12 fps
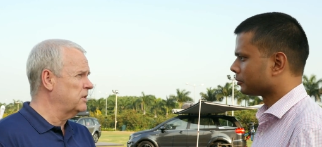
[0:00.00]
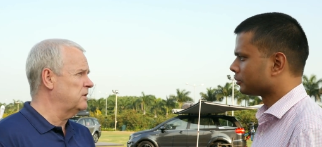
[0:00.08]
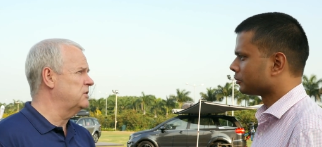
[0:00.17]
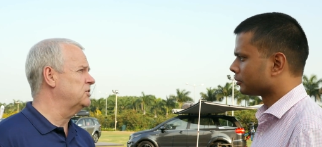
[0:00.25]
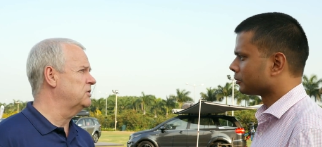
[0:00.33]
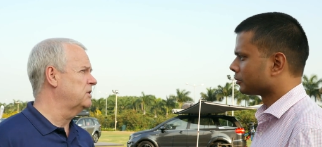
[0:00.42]

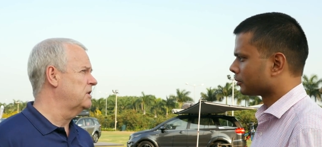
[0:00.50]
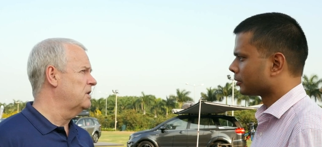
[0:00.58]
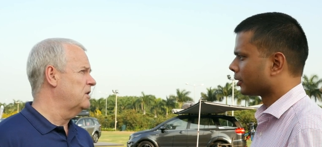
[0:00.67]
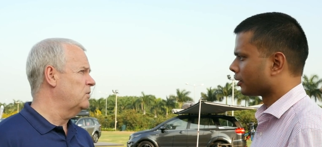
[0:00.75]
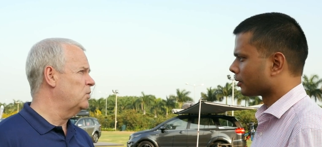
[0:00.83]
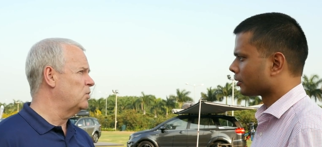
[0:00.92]
Speaker 1: collision
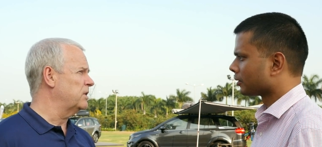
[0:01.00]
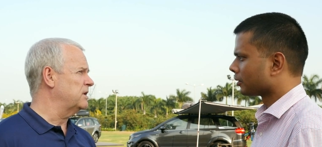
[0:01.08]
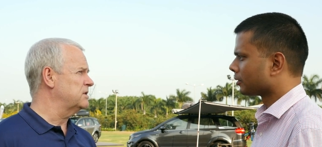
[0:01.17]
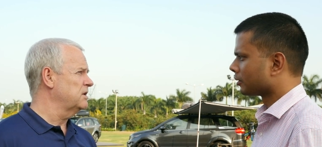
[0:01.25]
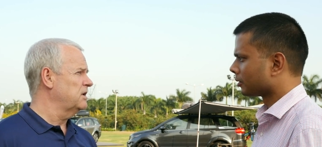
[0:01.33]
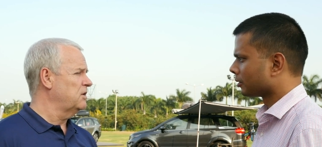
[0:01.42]

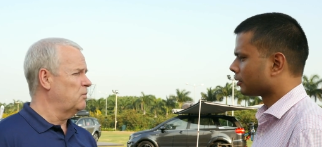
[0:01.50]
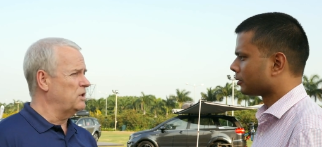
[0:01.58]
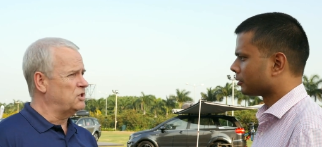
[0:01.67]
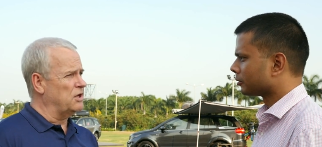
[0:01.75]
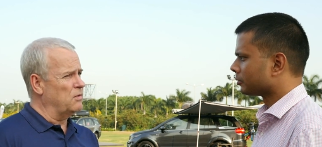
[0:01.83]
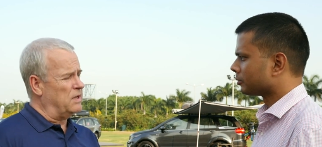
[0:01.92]
warnings,
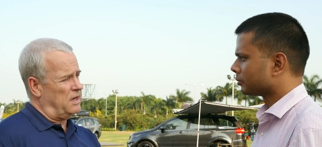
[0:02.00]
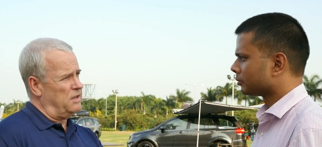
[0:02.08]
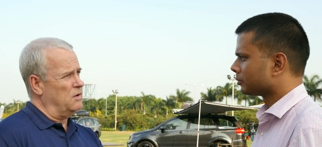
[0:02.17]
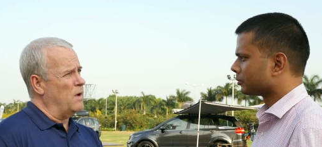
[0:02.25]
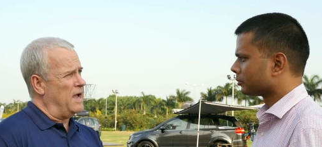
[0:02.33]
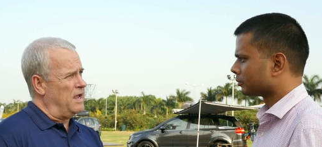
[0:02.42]
which don't get in
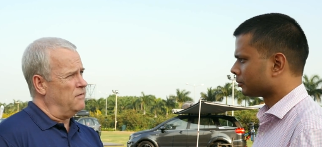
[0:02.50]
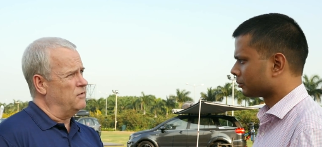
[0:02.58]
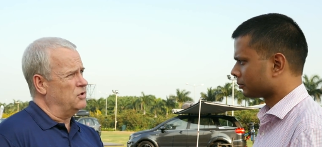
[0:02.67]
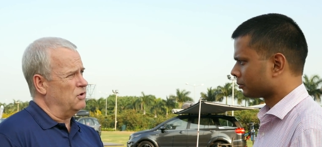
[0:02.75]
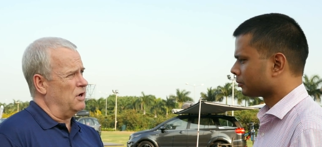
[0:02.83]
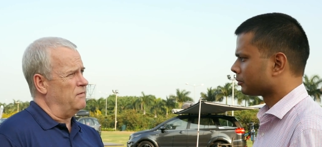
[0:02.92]
the way of
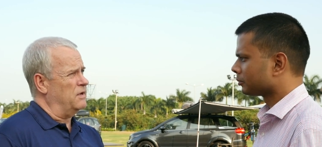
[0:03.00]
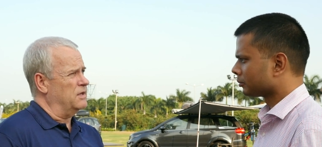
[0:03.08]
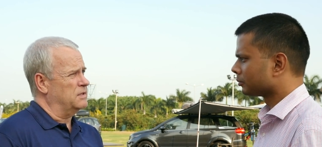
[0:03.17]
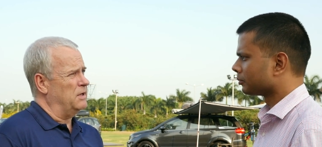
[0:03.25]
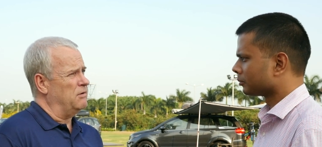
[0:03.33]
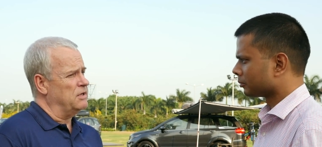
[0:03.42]
the driving
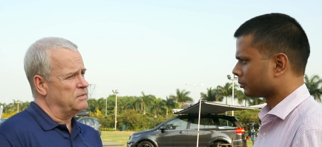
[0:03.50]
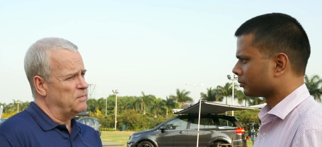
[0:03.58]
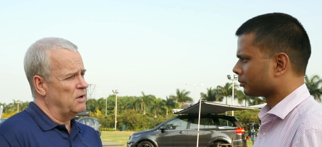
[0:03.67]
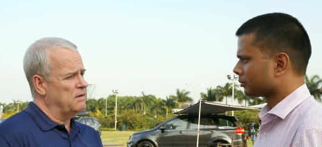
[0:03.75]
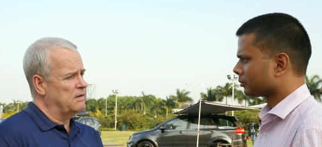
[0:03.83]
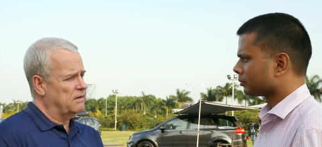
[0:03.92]
experience,
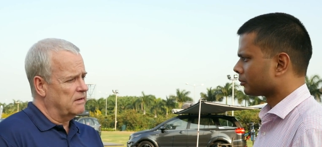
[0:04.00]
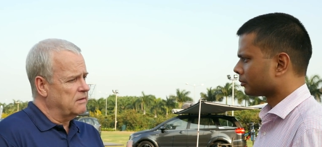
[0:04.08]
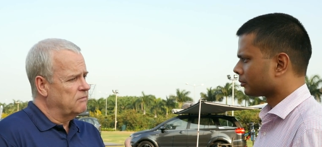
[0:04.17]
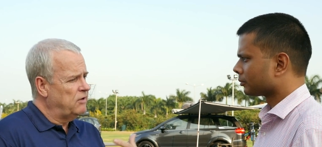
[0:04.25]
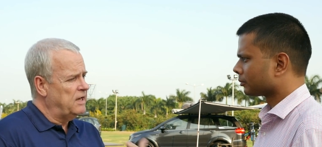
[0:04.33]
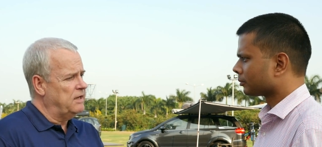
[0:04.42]
but
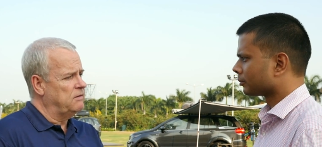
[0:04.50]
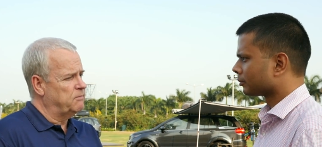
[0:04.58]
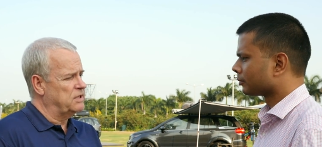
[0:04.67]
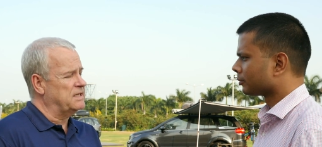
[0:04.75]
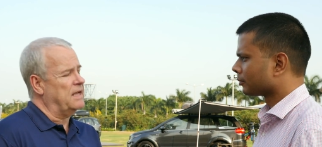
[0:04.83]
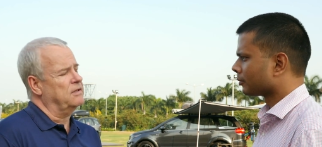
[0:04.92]
really
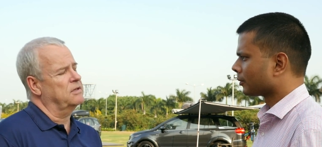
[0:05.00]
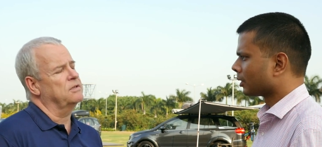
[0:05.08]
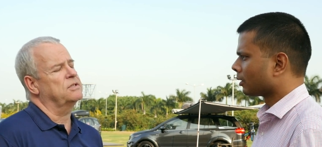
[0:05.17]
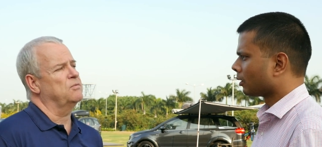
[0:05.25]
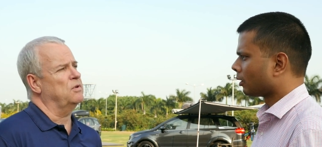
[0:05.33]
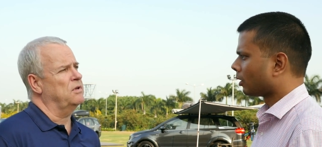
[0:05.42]
protect the
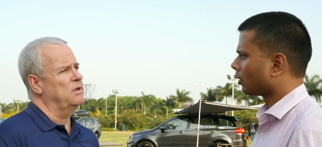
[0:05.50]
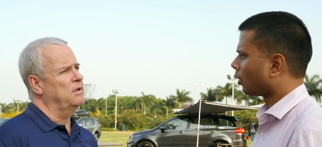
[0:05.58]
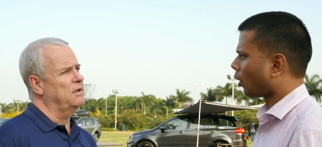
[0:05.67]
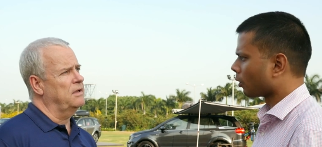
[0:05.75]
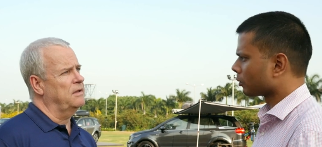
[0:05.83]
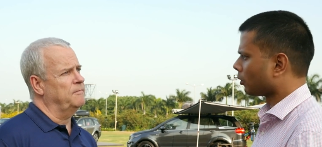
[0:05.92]
customer.
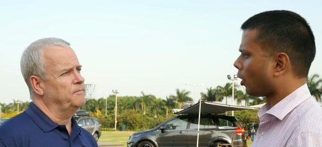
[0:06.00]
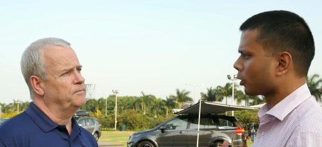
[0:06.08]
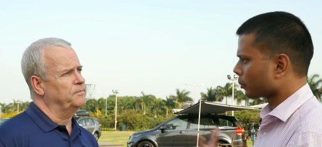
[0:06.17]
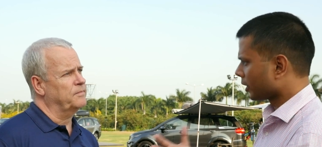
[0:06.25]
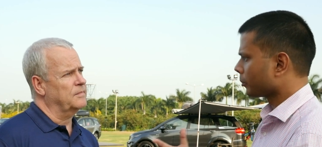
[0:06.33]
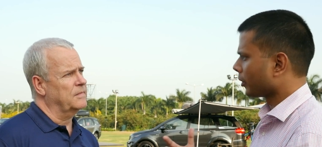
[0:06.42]
Speaker 2: Or
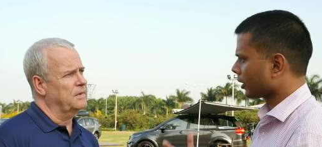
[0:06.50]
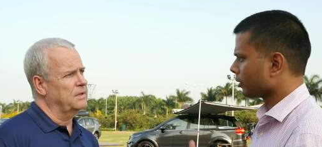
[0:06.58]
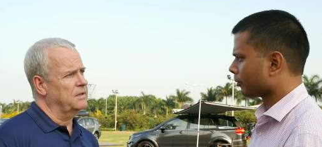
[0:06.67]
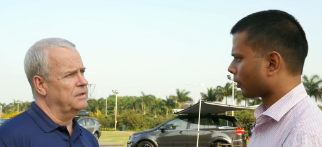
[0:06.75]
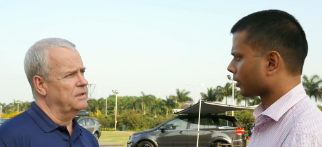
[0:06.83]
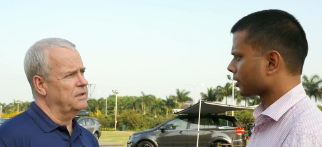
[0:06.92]
automatic
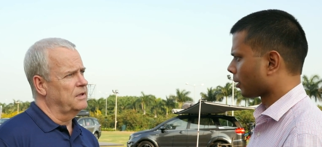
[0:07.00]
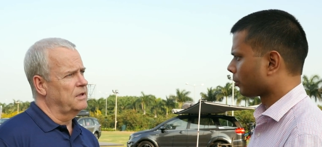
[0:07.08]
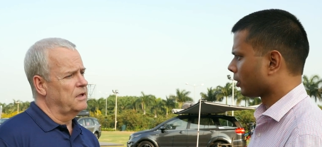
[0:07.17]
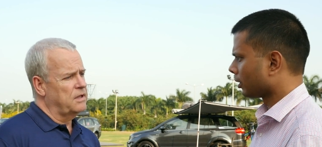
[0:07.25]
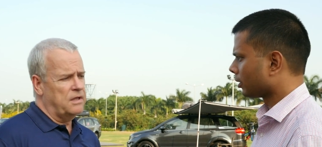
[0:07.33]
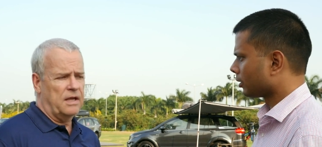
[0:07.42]
braking, for
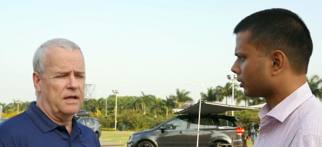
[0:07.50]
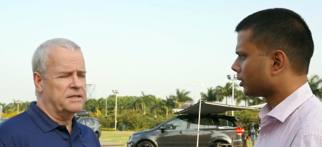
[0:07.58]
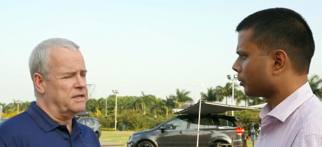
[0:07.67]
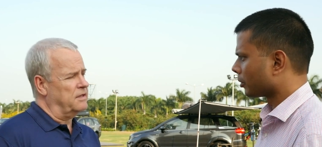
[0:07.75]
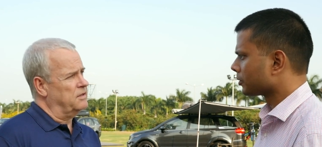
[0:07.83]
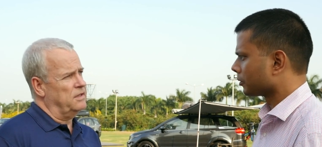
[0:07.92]
example. Yeah,
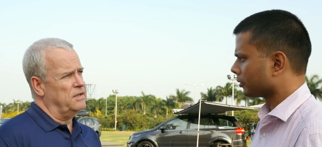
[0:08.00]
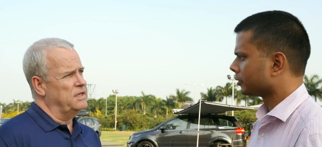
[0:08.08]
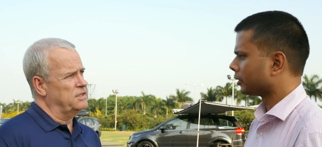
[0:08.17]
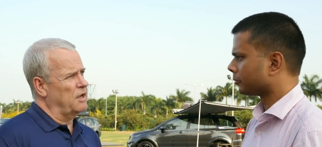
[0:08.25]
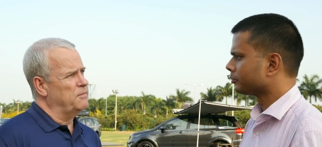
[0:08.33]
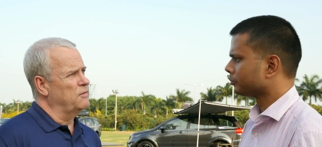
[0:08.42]
exactly.
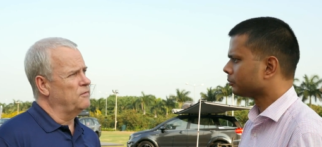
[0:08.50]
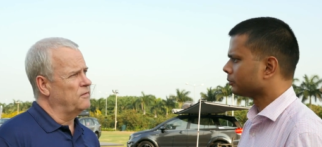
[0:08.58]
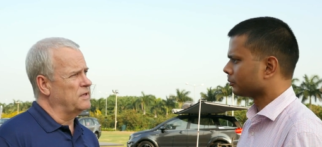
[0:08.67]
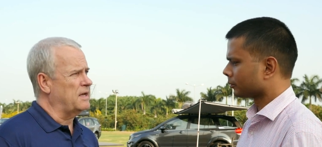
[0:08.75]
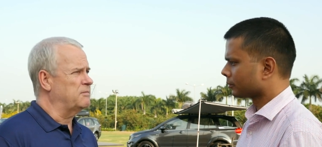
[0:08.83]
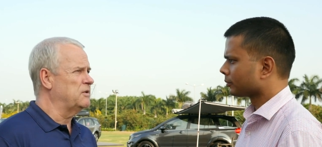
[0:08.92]
Speaker 1: These yeah. type of
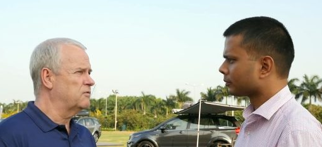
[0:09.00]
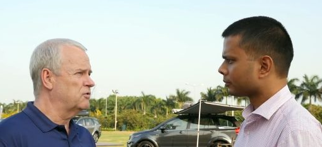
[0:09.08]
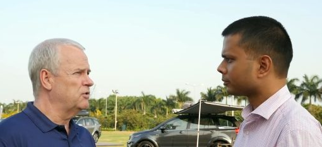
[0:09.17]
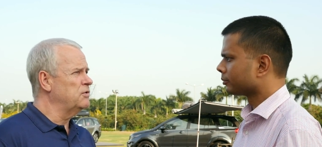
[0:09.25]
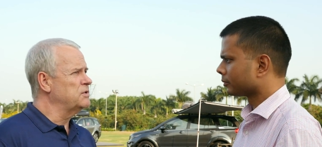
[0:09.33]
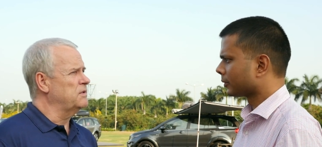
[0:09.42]
adaptive
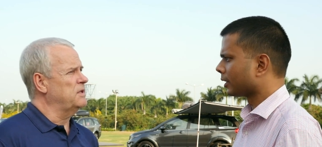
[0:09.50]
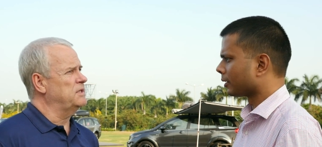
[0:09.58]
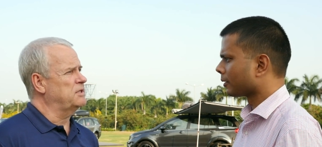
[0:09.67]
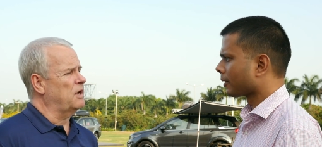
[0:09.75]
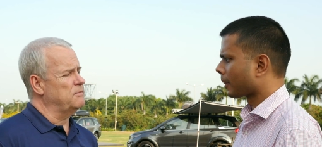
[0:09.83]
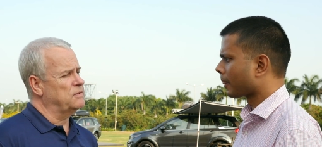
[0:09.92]
cruise and yeah.
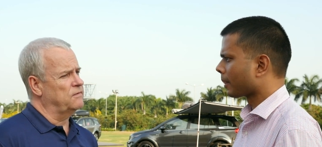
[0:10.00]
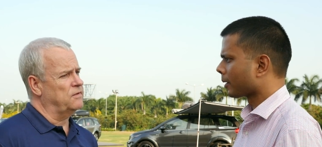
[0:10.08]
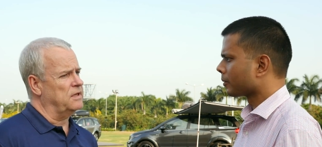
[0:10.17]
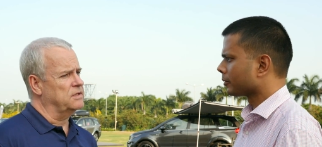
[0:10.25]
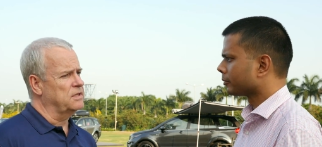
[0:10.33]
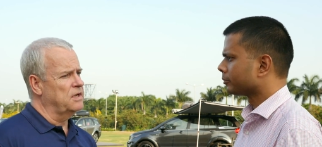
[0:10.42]
these types of
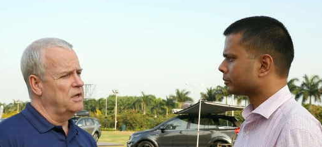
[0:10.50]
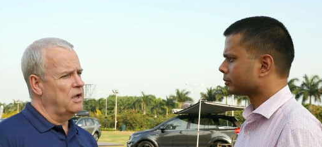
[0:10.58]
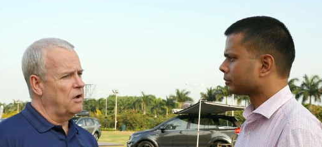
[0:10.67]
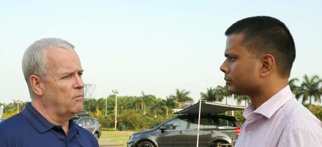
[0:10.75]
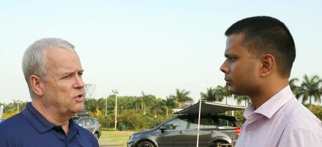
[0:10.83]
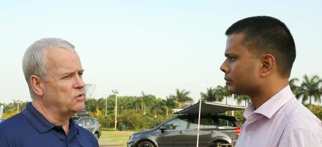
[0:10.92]
things,
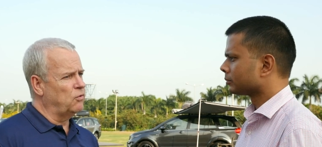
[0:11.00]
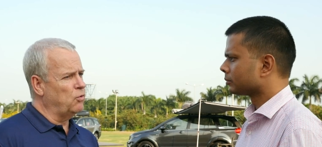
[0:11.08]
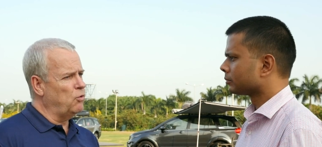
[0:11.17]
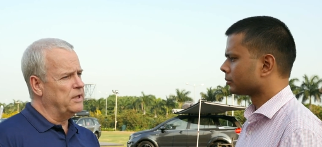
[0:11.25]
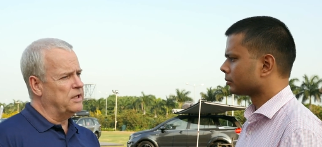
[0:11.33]
which are all